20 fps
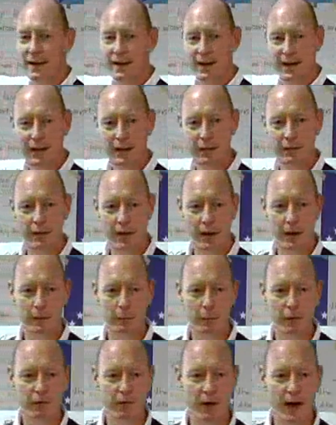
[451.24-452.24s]
It
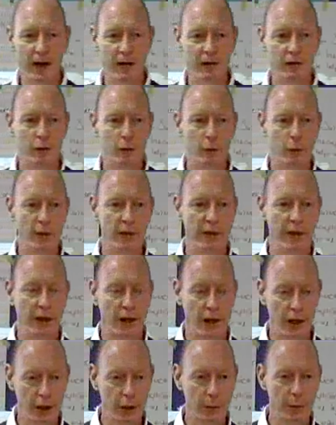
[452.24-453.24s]
provides you with the
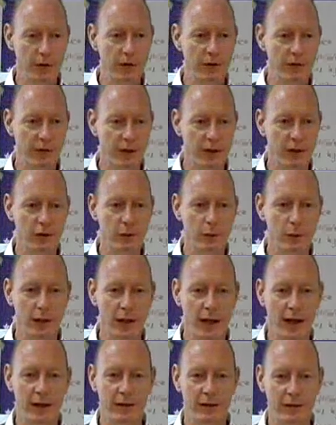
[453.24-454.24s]
arguments that you would
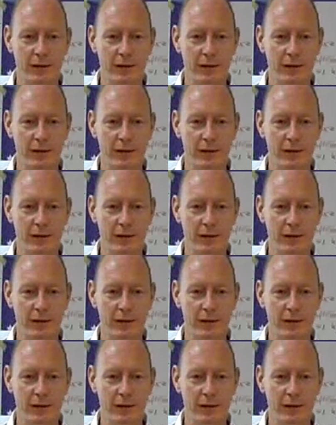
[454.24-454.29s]
like